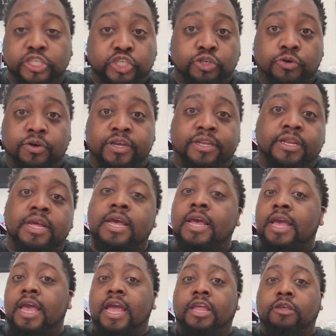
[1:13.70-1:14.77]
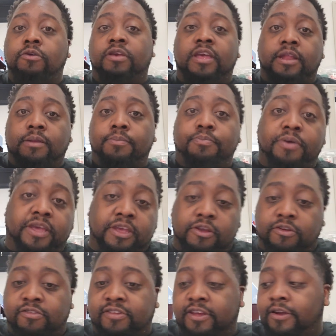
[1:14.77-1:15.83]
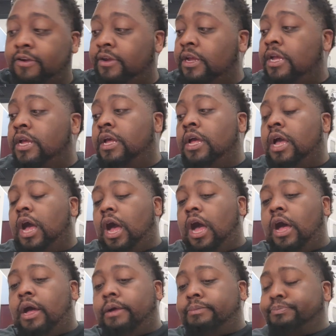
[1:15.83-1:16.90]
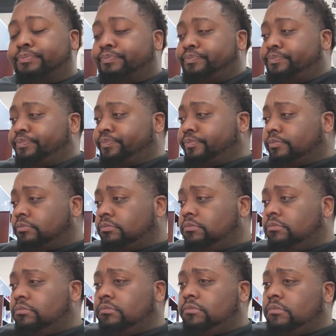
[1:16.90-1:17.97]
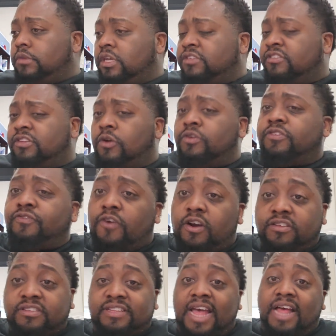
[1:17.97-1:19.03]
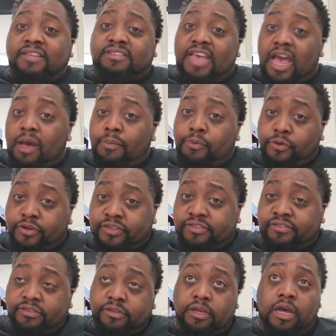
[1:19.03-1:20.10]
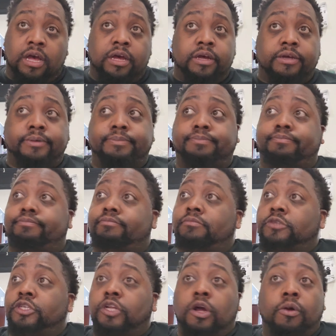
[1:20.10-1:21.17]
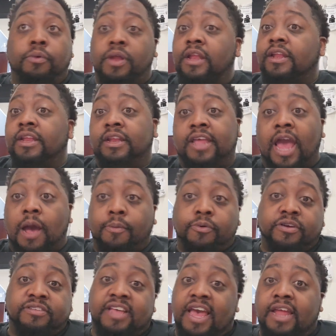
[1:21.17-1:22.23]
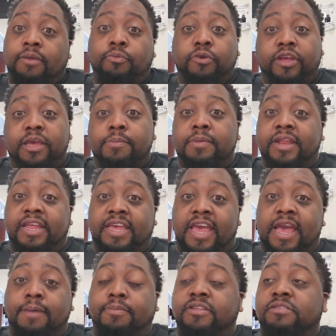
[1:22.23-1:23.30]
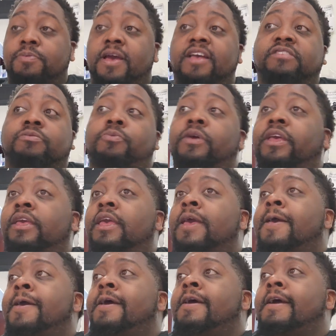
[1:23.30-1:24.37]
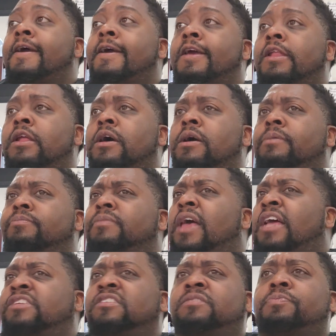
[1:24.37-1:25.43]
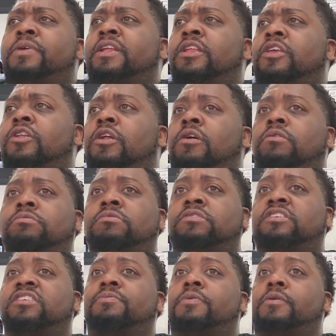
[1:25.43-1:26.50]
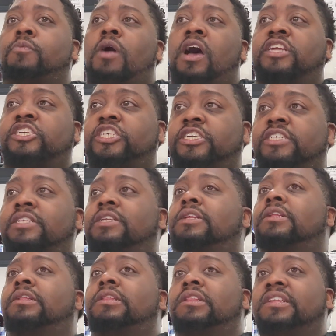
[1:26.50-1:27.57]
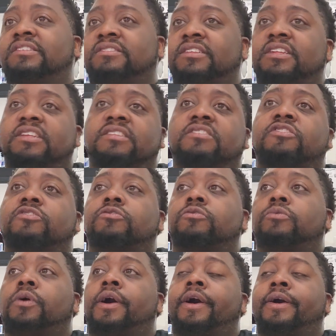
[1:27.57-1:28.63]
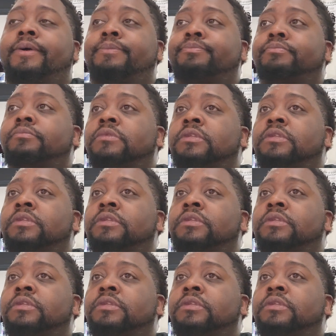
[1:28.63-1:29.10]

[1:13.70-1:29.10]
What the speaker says: join, and you can pick your tier. So as far as Dallas Cowboys, you know, the Cowboys had rookie mini camp this past week, and I've just been, you know, just been watching and listening to